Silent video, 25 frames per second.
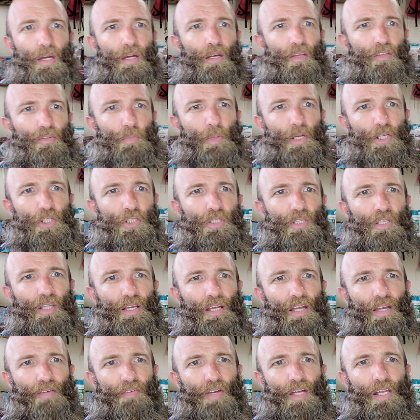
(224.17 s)
Especially
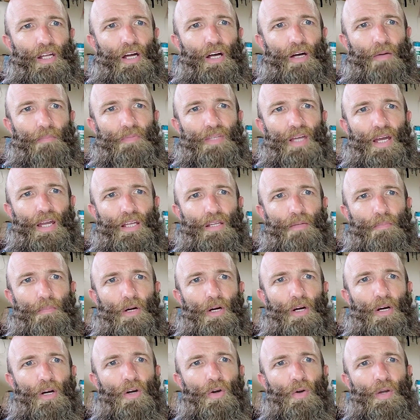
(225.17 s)
like I've got a hub
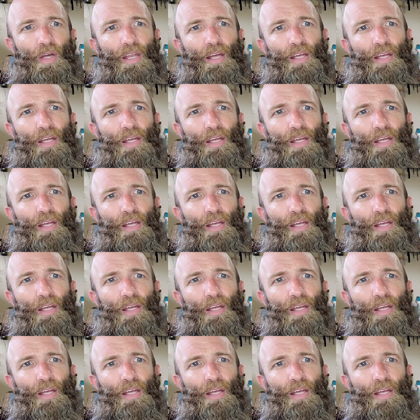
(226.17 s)
dynamo